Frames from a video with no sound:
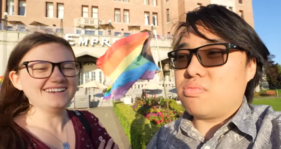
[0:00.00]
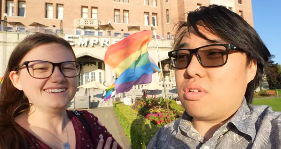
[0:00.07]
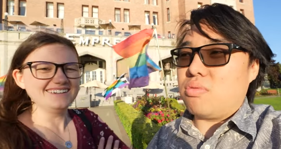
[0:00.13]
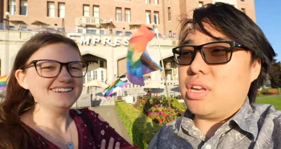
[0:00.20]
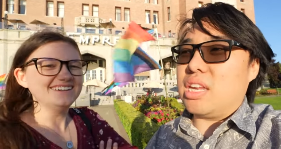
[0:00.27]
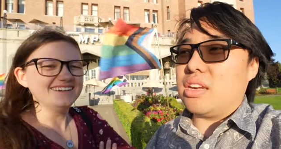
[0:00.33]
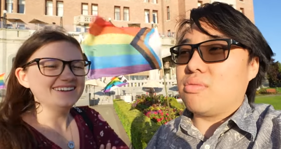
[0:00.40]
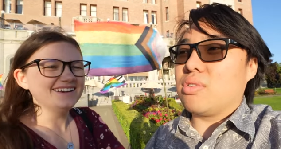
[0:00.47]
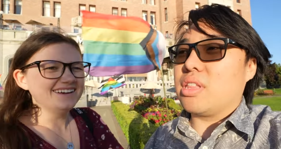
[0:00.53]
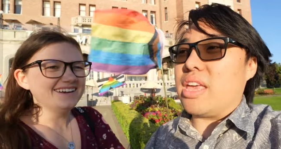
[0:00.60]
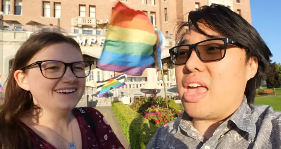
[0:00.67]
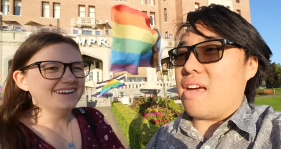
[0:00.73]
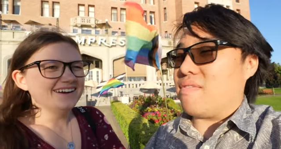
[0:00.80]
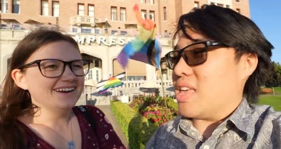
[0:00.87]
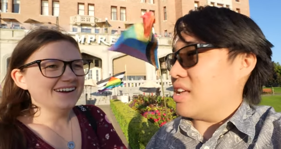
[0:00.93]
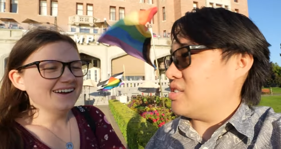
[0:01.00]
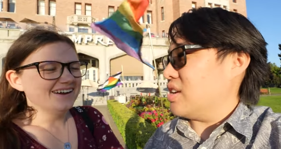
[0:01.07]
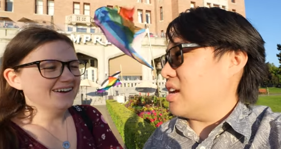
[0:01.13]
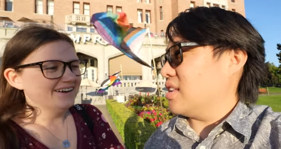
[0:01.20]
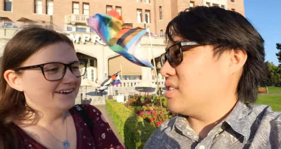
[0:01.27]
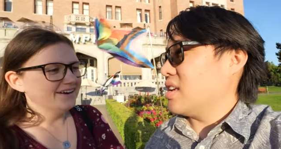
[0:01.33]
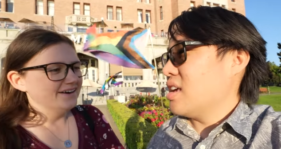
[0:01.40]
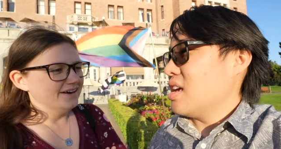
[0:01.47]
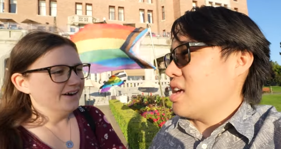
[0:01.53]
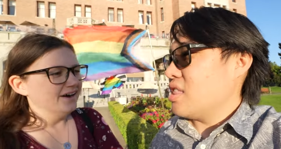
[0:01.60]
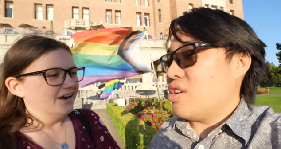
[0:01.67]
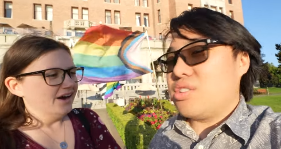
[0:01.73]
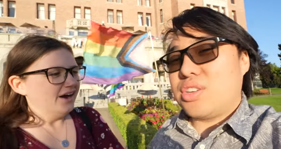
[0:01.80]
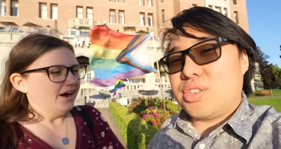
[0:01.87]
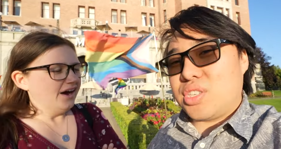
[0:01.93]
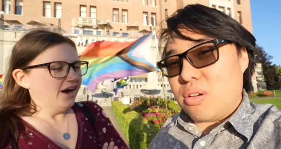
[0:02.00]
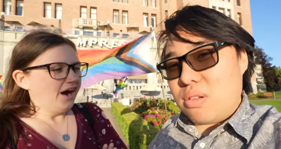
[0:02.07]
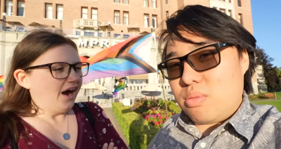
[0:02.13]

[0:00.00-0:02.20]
Speaker 1: But we didn't really have that chance. There's just so